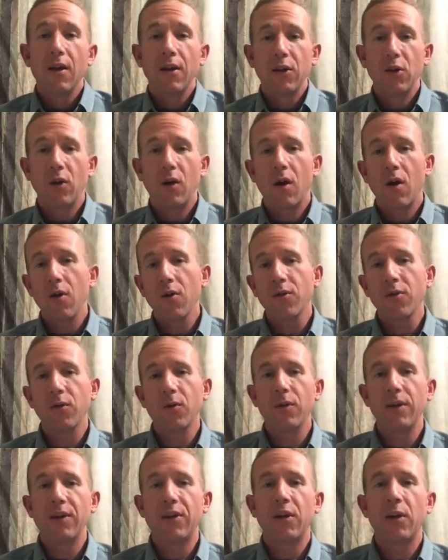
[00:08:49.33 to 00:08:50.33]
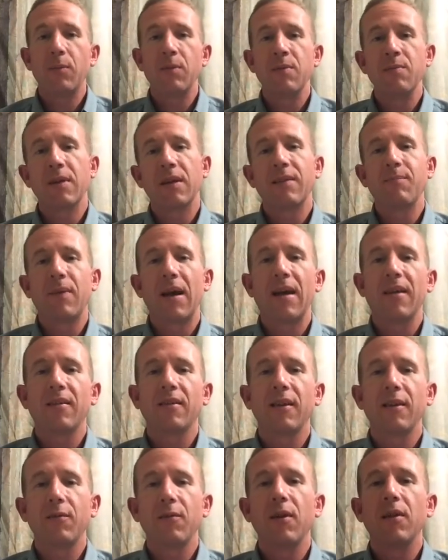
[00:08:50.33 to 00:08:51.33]
You'll also interpret
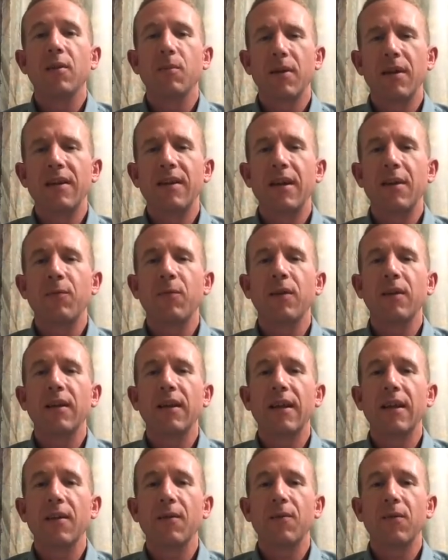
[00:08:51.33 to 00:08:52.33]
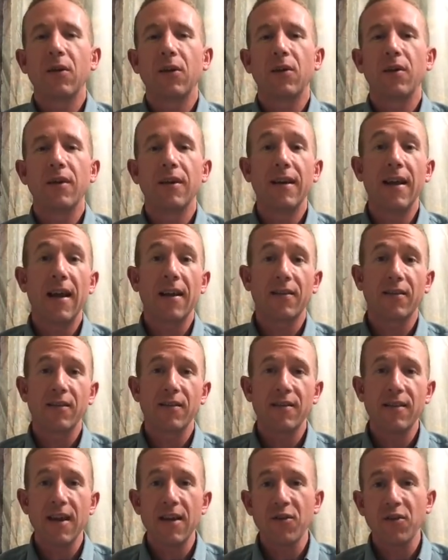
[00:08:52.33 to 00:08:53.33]
Macbeth a little bit differently if you're an
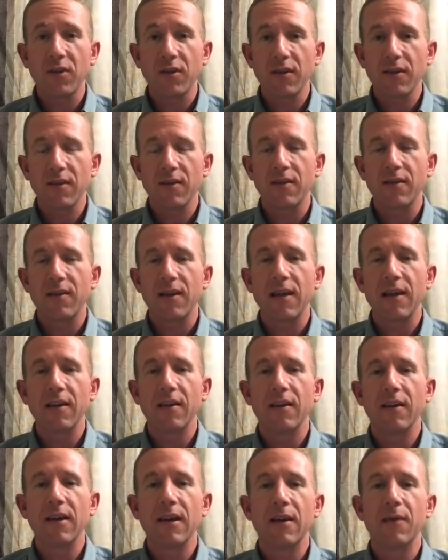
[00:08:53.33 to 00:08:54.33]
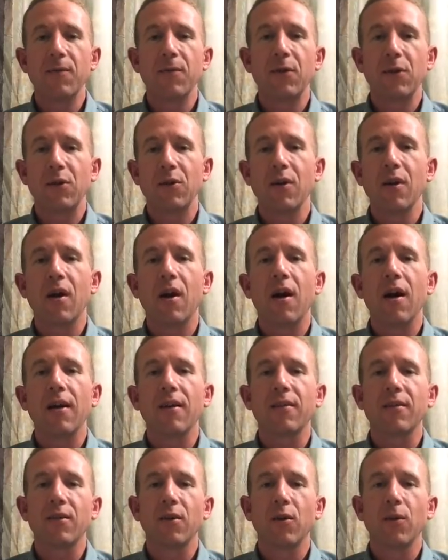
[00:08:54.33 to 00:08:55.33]
existentialist than if you're
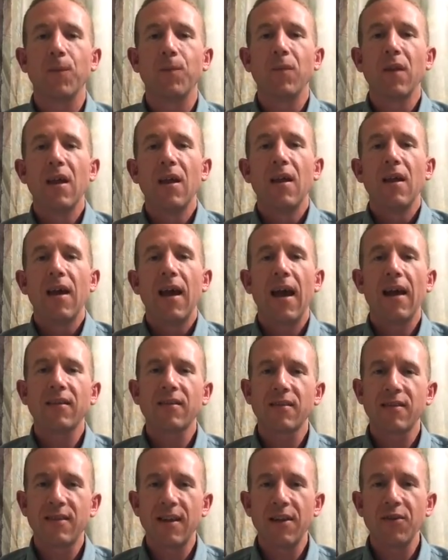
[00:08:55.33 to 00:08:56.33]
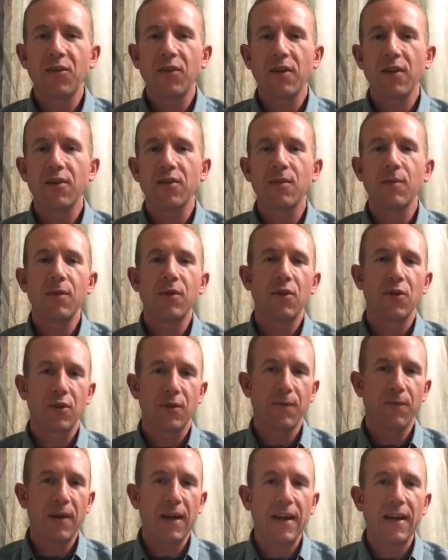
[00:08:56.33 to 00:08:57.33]
not. So existentialism, there's
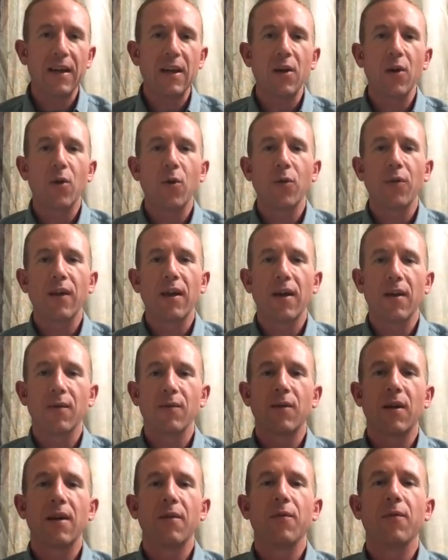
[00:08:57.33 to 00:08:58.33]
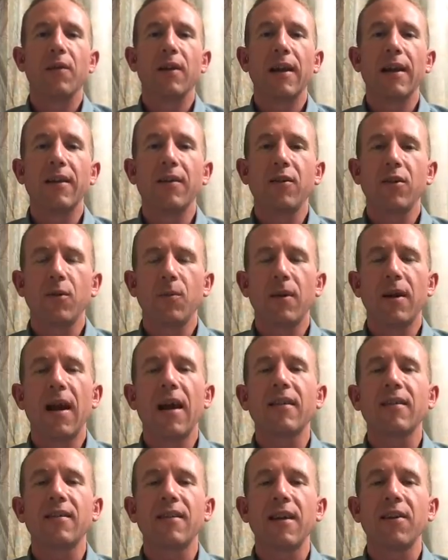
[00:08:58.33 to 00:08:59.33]
a video that I've linked to, but
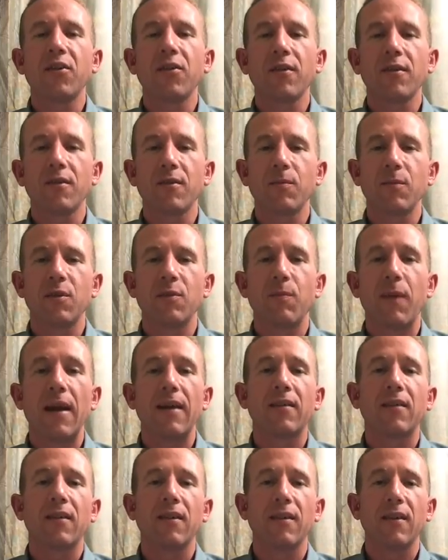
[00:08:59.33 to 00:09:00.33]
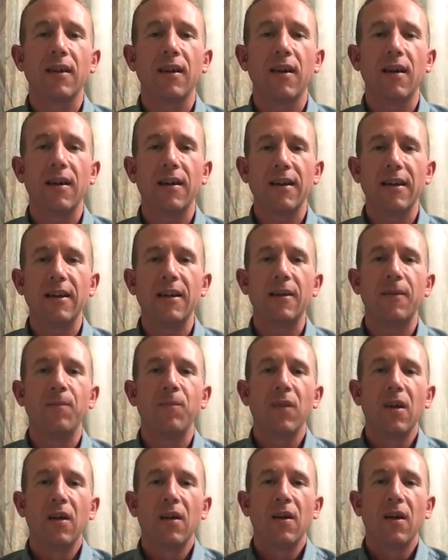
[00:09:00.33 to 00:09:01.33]
existentialism is basically the idea
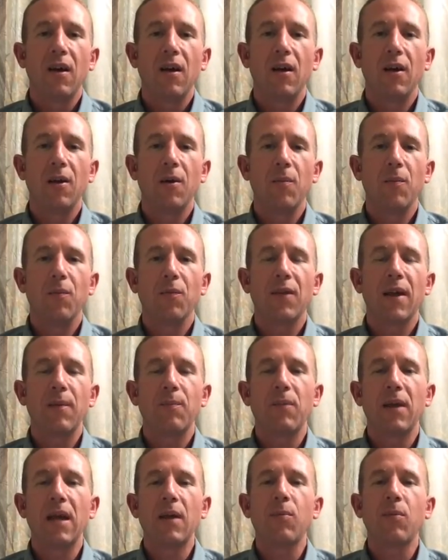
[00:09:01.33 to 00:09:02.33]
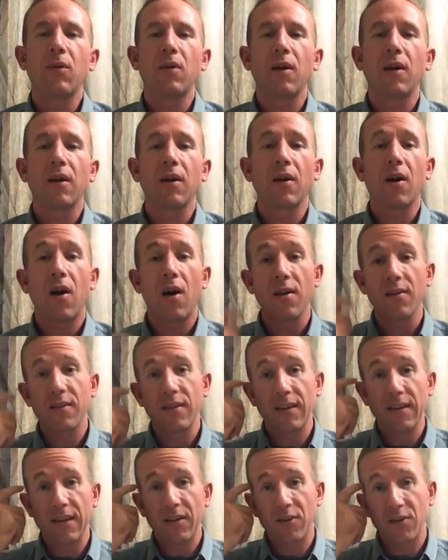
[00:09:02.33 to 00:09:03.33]
that people are
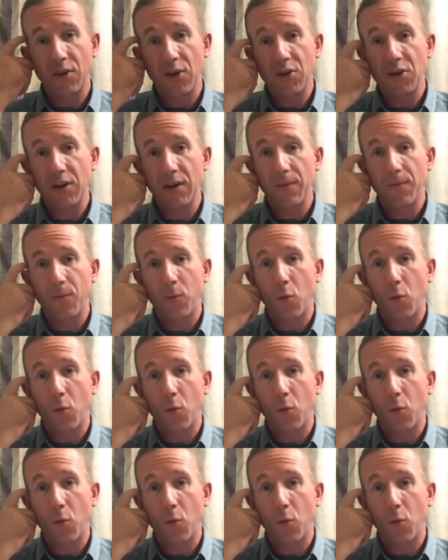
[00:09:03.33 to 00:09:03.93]
constantly searching